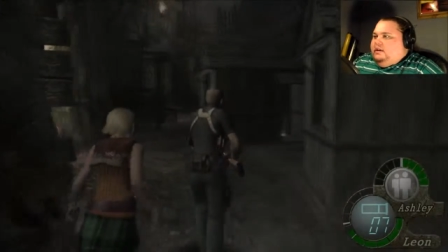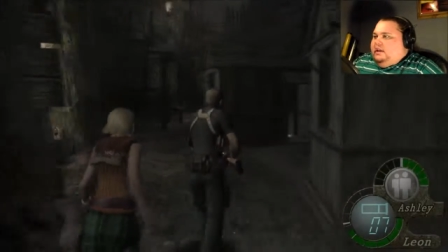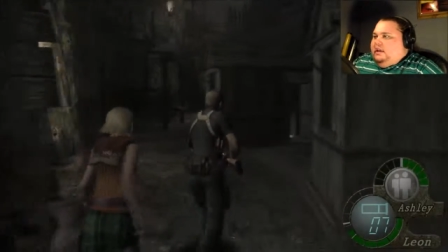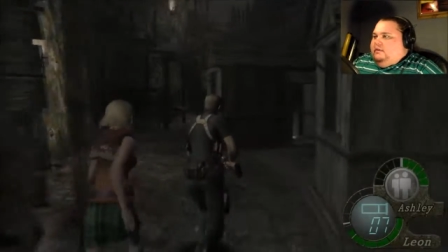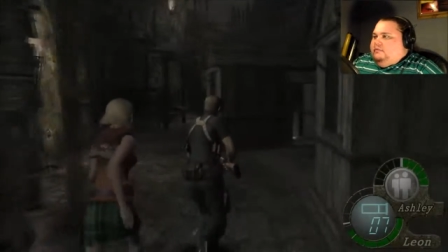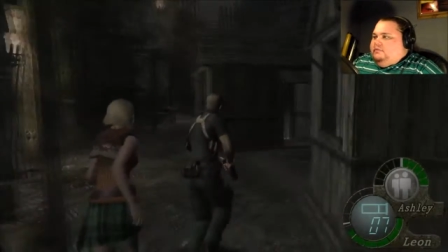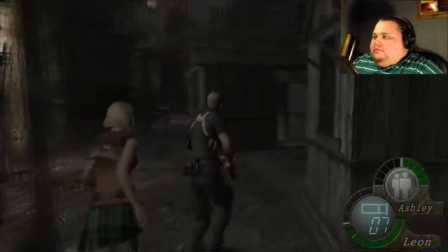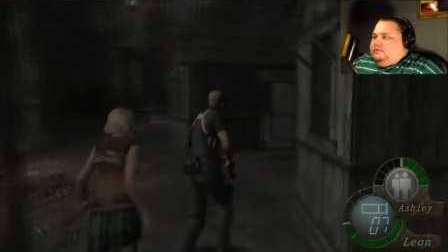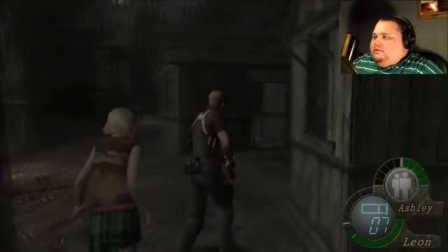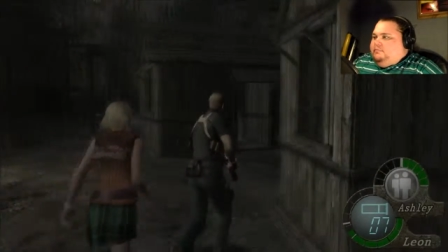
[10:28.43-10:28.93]

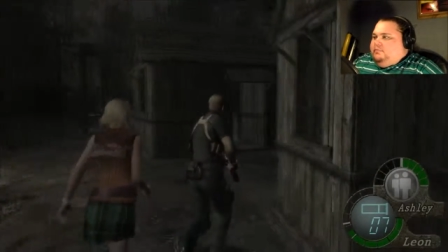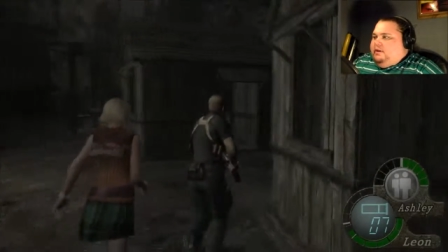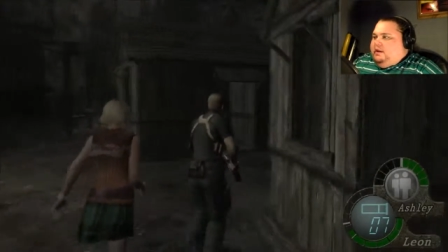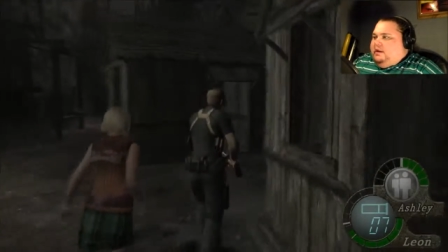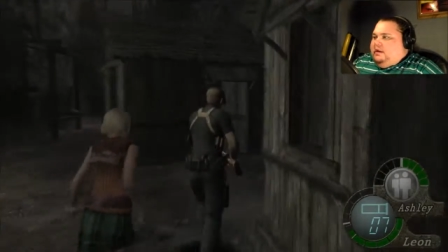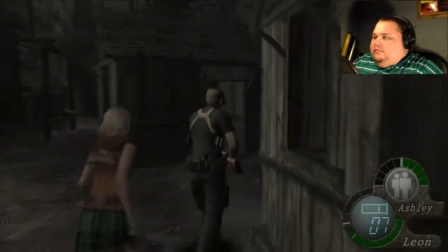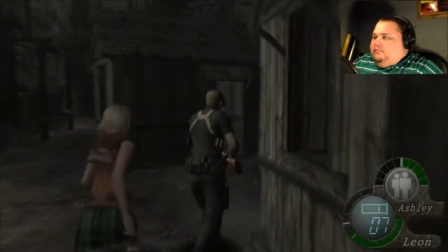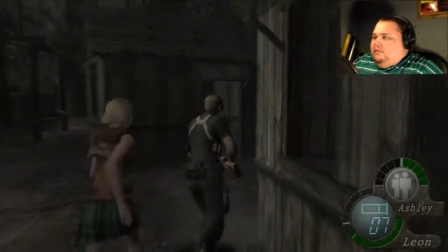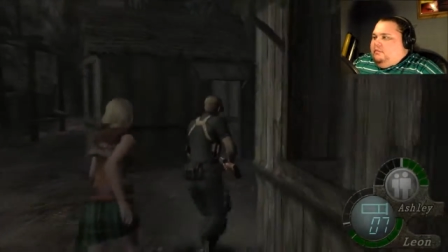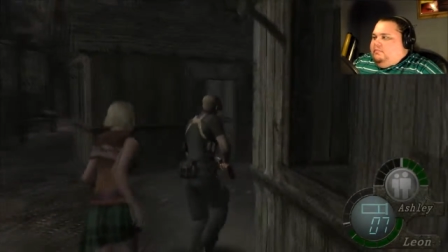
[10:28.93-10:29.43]
It was a
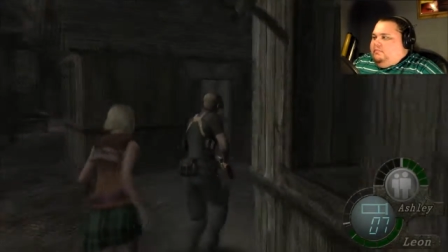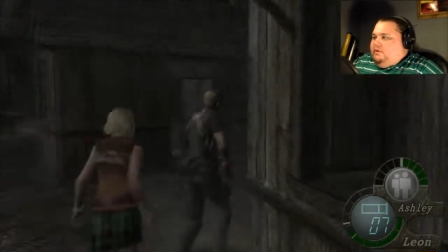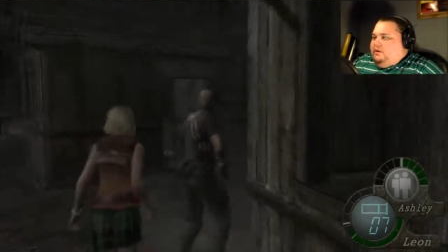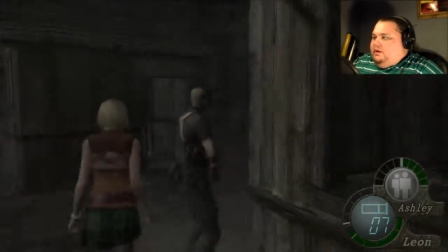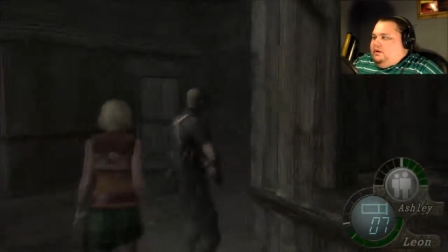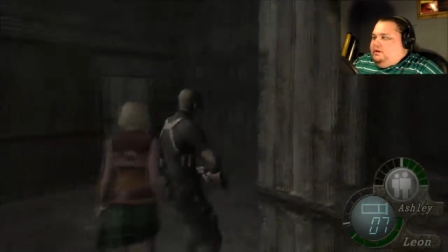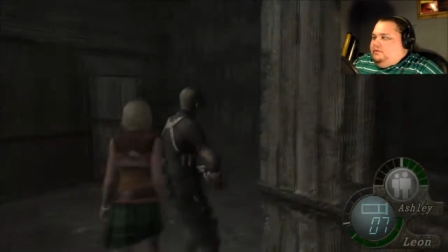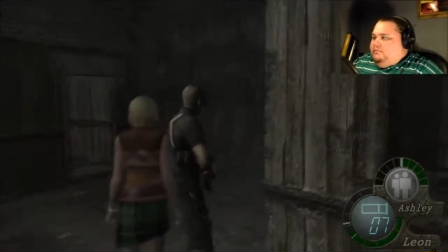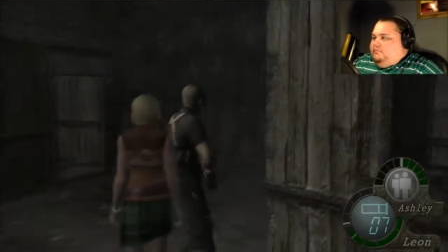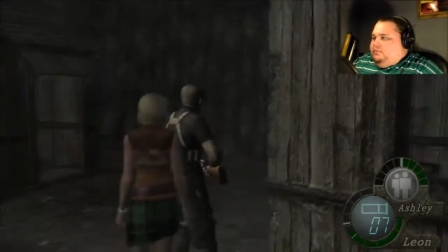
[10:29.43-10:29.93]
pain in my
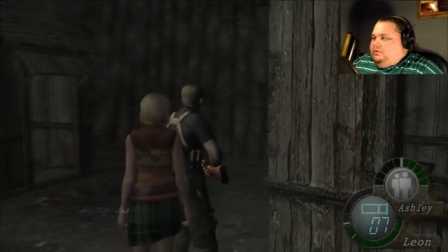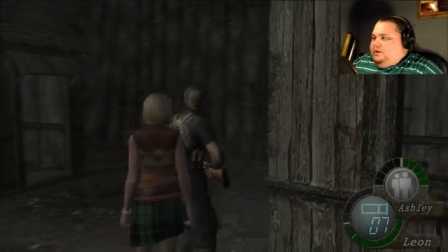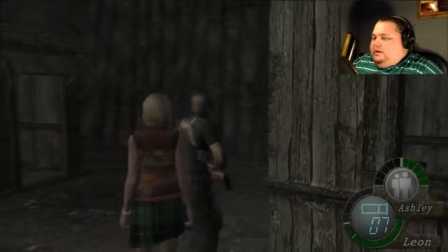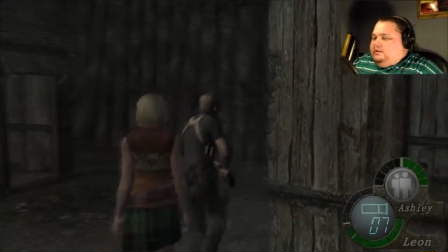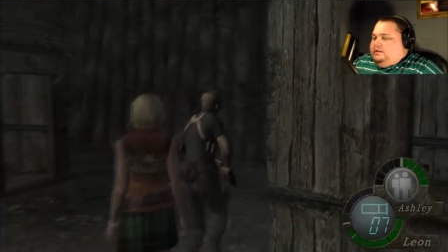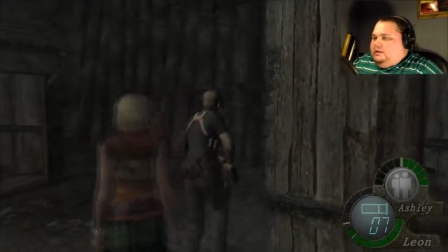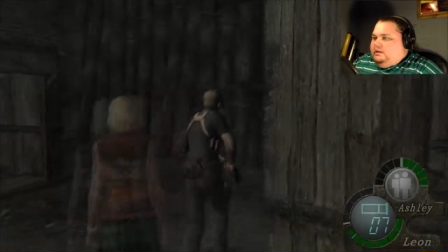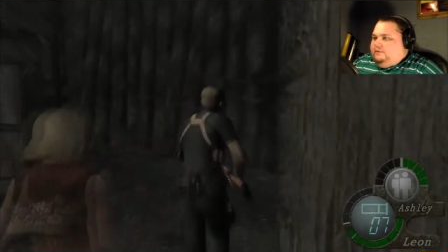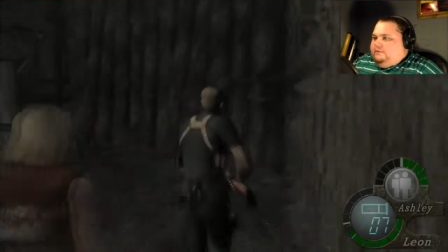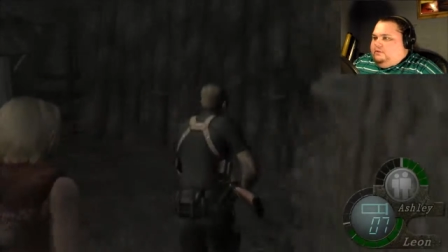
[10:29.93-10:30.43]
butt, but I
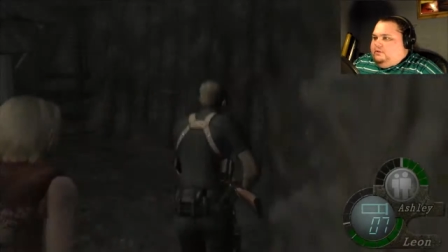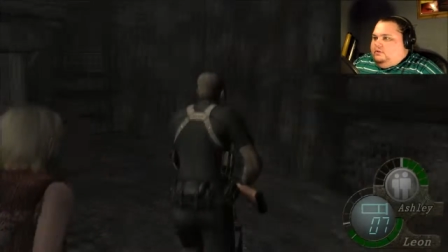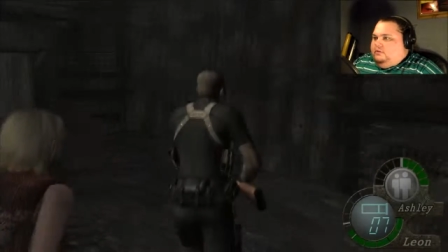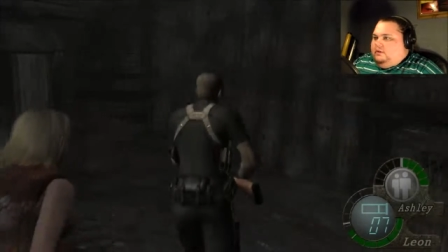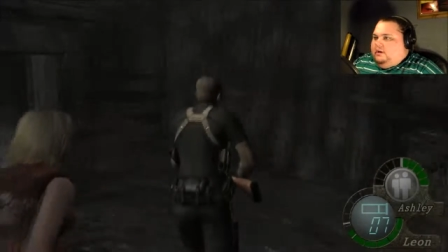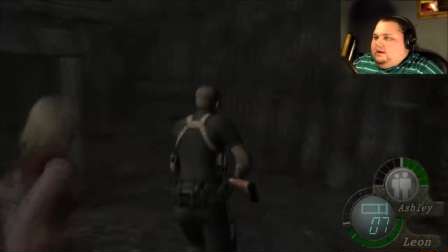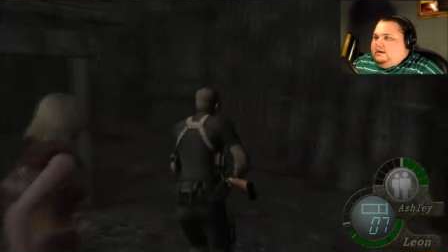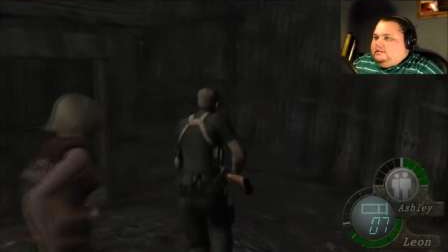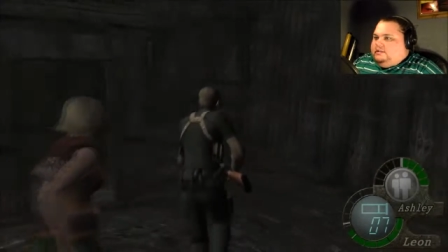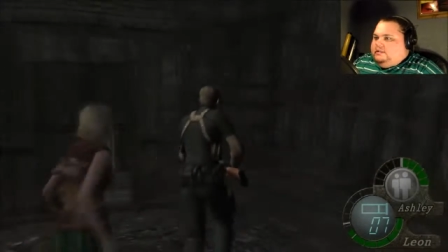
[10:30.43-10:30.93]
did it for you
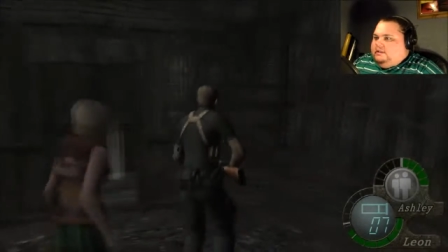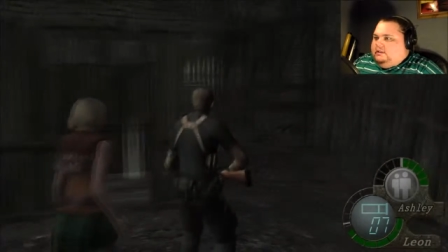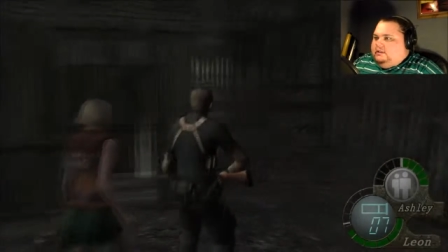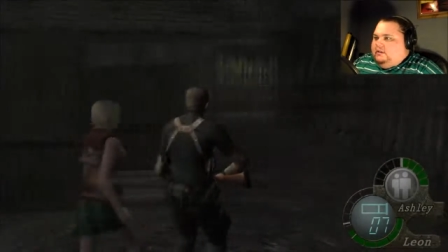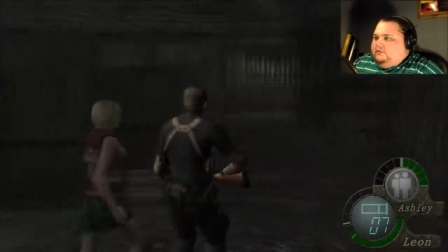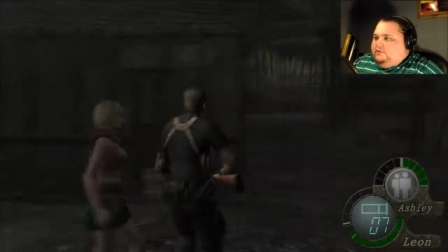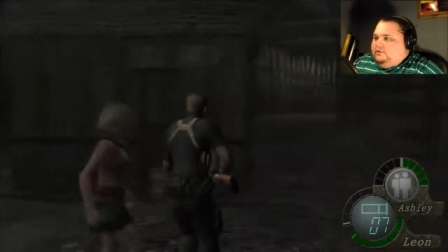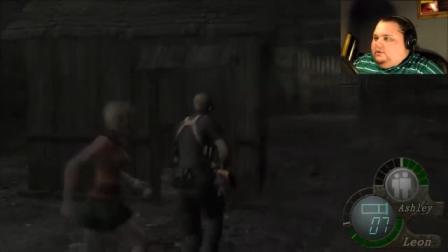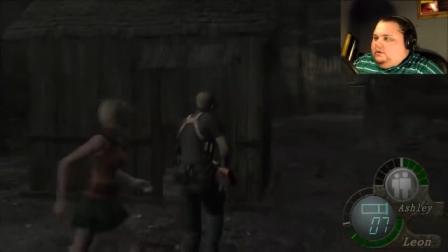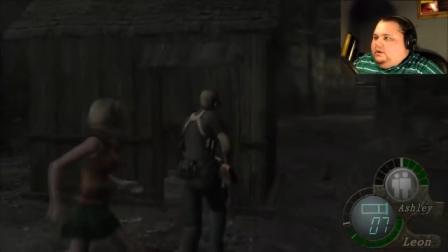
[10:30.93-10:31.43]
guys. So I
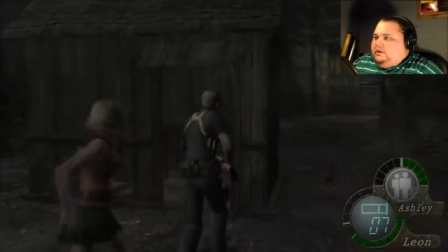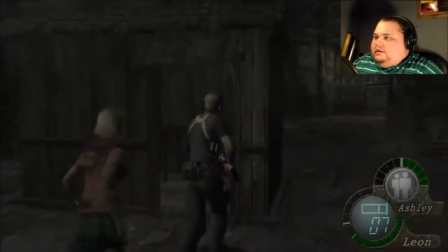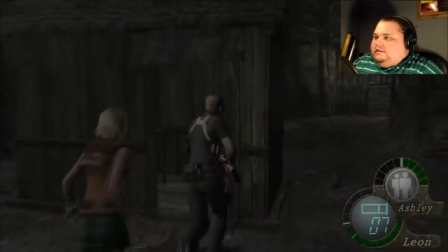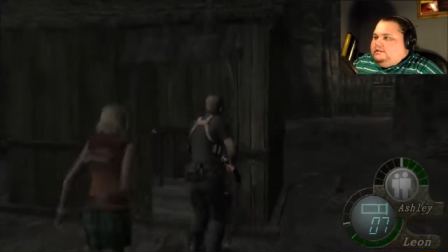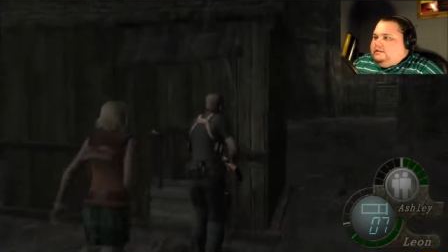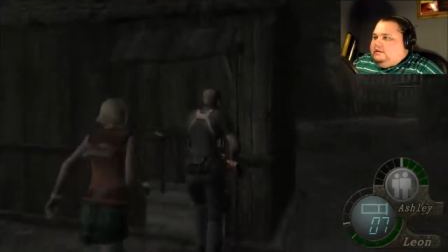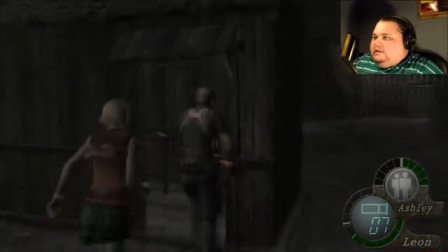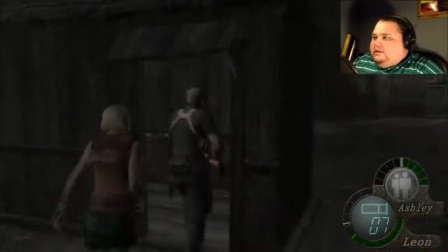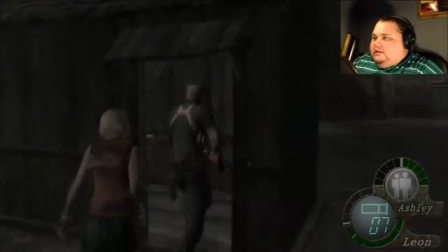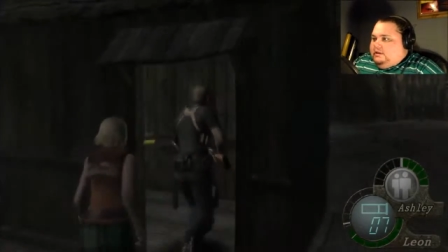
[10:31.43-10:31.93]
love you
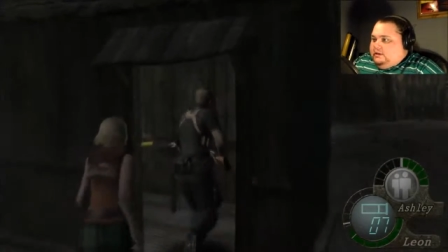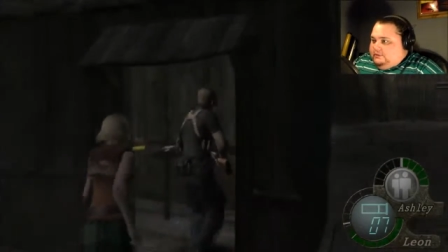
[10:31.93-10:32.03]
guys.